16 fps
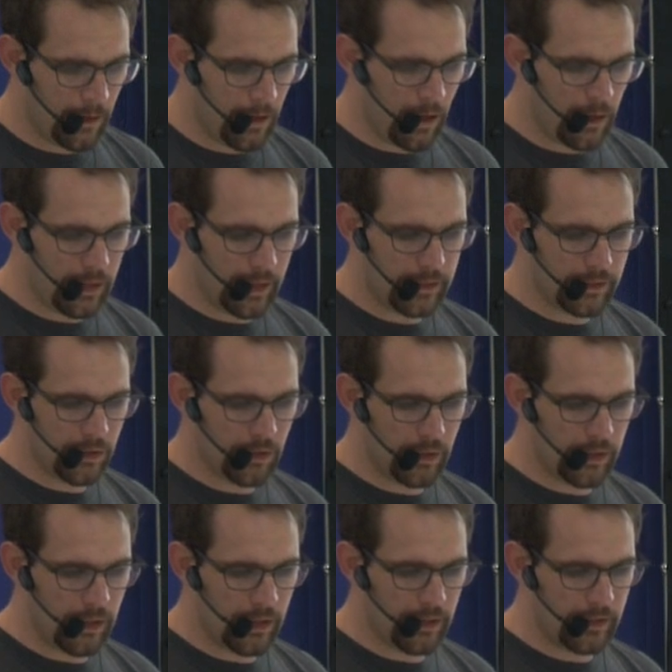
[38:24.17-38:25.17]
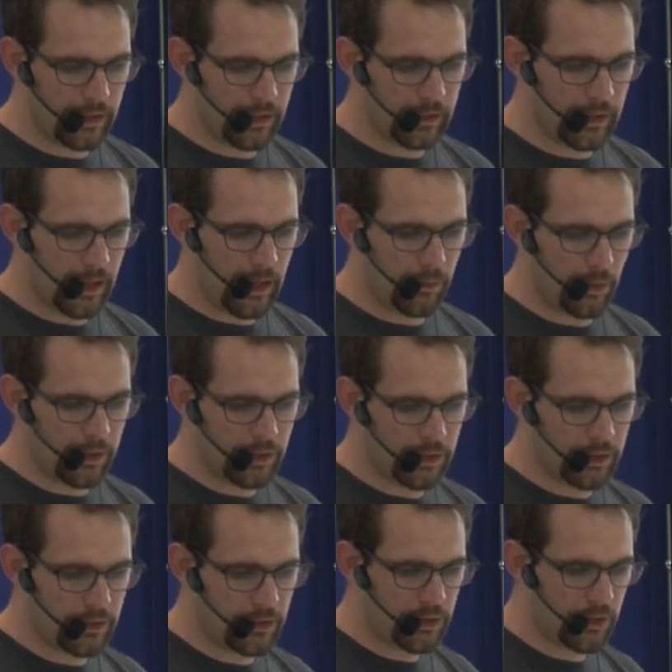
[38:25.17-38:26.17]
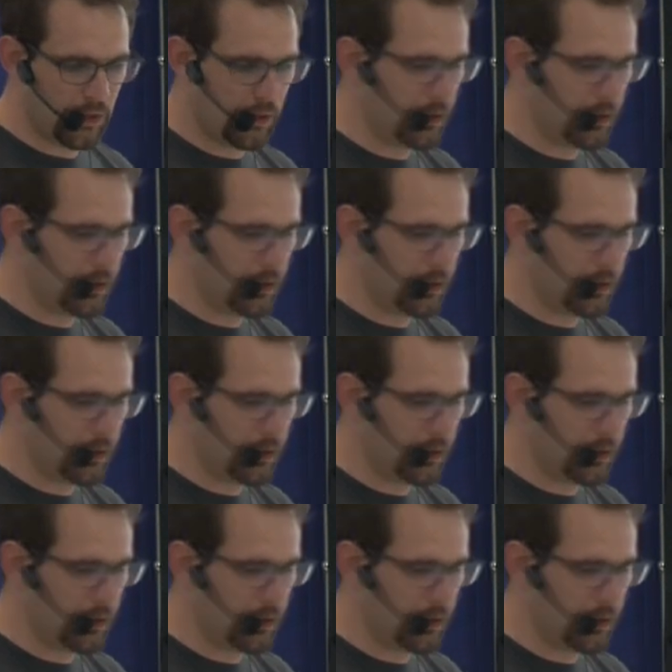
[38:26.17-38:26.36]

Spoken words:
Okay, so another thing that I wanted to show